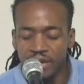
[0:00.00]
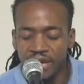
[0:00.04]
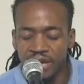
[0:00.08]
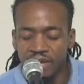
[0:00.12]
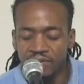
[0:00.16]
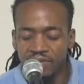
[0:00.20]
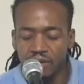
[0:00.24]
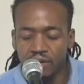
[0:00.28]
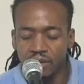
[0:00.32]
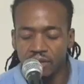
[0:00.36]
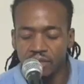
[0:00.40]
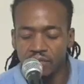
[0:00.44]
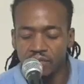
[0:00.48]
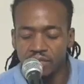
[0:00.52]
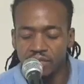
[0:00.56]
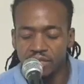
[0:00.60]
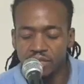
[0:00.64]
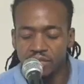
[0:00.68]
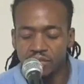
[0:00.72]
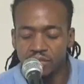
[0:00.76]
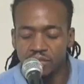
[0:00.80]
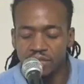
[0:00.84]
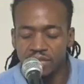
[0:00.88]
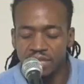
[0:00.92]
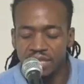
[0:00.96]
out of all that we
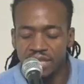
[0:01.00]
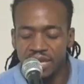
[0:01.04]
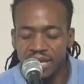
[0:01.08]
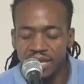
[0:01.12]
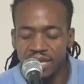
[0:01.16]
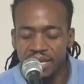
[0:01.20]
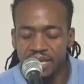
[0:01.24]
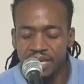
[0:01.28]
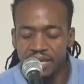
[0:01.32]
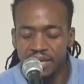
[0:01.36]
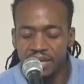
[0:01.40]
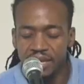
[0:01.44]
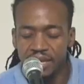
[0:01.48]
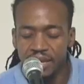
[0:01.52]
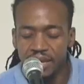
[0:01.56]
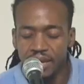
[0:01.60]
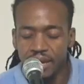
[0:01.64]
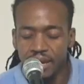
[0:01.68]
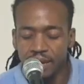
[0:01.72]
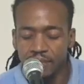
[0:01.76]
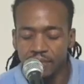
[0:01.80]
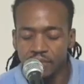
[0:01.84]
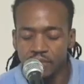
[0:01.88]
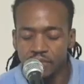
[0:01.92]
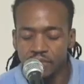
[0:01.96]
do today.
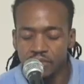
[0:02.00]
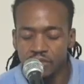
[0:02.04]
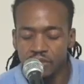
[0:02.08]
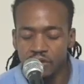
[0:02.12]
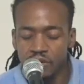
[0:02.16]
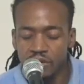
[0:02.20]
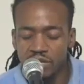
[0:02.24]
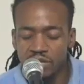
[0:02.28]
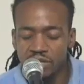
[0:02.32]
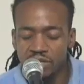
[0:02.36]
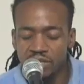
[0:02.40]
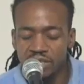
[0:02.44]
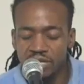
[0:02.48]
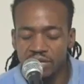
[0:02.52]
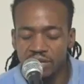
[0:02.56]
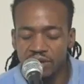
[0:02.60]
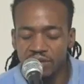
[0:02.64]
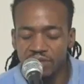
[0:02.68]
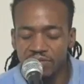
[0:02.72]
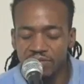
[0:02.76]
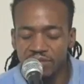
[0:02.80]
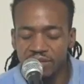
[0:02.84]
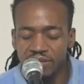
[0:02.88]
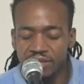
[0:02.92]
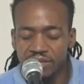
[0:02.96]
Um, show
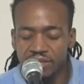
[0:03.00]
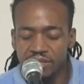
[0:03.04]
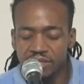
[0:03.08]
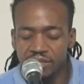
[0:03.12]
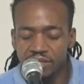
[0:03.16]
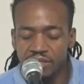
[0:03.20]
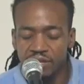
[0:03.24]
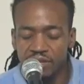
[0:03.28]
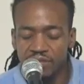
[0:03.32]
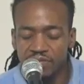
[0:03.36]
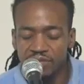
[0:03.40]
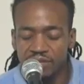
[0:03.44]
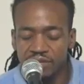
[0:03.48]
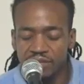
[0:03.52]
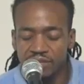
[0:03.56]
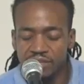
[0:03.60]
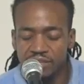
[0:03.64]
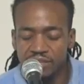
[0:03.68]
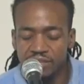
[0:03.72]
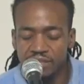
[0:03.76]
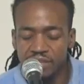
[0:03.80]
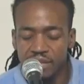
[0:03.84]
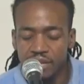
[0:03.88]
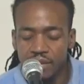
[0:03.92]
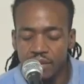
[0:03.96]
yourself in this
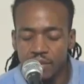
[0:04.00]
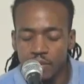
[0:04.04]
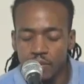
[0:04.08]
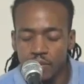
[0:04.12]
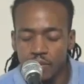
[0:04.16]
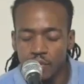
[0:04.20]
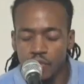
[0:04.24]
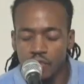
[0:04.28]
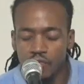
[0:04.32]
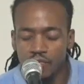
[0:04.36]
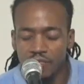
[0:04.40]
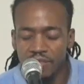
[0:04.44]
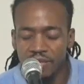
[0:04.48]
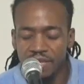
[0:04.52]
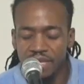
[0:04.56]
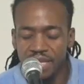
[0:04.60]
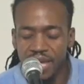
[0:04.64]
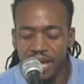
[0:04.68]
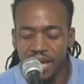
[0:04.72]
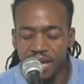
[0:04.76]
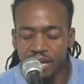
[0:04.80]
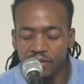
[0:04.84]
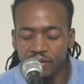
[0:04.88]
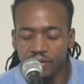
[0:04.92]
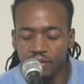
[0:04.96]
service. Move me
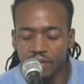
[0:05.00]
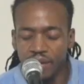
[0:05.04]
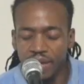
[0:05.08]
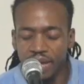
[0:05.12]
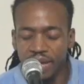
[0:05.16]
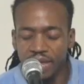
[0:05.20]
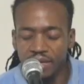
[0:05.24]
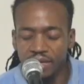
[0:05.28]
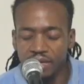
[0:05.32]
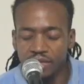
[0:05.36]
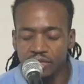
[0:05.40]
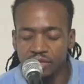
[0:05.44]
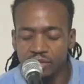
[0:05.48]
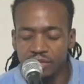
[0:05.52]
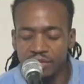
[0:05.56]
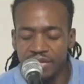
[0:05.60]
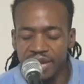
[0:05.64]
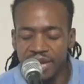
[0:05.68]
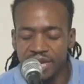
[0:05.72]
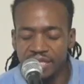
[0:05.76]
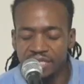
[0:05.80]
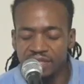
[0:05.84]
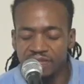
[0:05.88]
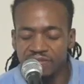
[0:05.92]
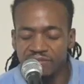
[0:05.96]
out of the way and use me
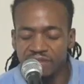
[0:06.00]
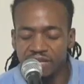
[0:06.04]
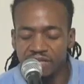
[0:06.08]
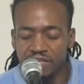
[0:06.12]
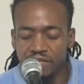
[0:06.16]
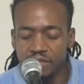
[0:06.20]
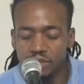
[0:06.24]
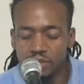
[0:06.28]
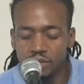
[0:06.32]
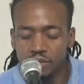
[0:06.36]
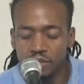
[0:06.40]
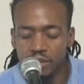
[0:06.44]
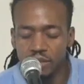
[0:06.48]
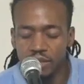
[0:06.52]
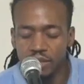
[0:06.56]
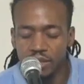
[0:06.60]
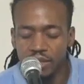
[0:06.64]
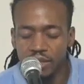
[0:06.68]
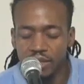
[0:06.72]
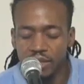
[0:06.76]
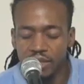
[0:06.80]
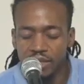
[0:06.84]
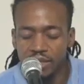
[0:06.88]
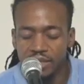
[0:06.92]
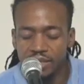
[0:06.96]
as a vessel
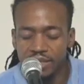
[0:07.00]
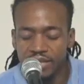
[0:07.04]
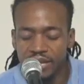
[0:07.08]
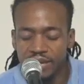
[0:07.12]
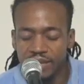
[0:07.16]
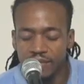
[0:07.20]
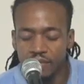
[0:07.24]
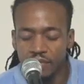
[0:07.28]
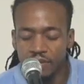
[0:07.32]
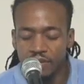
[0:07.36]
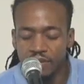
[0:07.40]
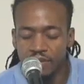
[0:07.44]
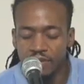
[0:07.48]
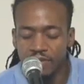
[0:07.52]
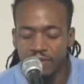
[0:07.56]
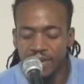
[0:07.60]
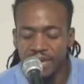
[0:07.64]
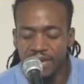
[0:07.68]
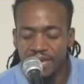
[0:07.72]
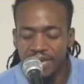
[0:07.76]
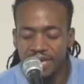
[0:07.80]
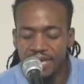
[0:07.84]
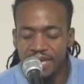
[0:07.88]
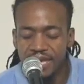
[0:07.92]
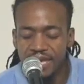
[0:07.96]
that we
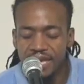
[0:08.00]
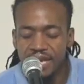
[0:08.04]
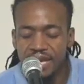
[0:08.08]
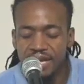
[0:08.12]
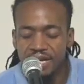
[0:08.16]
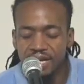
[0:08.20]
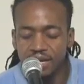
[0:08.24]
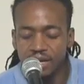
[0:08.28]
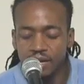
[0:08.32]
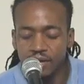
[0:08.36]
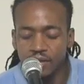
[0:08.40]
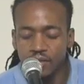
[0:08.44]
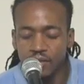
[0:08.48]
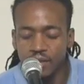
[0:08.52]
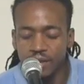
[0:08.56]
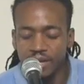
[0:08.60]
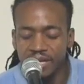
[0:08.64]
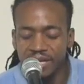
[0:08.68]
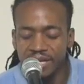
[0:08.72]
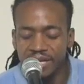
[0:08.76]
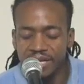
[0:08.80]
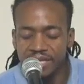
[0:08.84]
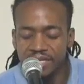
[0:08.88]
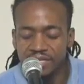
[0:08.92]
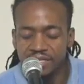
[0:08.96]
may hear what
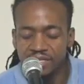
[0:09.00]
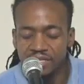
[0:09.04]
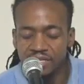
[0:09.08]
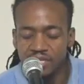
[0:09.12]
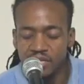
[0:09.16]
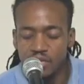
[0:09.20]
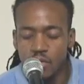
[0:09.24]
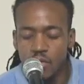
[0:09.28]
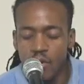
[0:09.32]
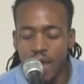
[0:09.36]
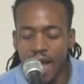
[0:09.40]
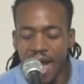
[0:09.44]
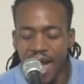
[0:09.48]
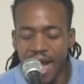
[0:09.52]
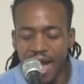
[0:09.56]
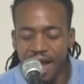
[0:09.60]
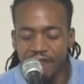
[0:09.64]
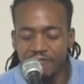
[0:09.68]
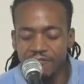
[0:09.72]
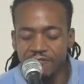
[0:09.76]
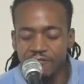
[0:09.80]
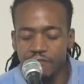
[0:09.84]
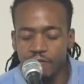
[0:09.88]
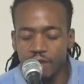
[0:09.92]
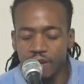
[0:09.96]
it is you have
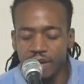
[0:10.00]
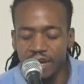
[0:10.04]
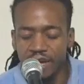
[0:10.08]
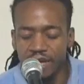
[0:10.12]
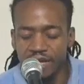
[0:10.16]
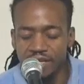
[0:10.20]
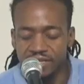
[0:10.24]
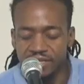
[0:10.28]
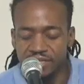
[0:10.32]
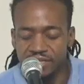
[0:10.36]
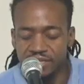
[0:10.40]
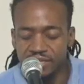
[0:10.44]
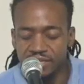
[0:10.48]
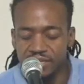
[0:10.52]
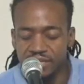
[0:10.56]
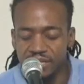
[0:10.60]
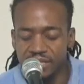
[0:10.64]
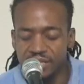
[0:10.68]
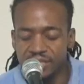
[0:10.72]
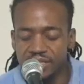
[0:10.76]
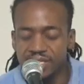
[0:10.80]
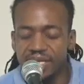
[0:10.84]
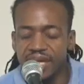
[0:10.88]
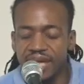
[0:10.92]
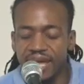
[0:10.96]
for us
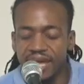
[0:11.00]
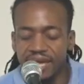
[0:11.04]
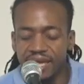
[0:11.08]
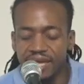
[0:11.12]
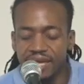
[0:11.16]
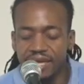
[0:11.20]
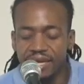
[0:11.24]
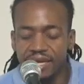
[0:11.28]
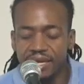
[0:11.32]
today.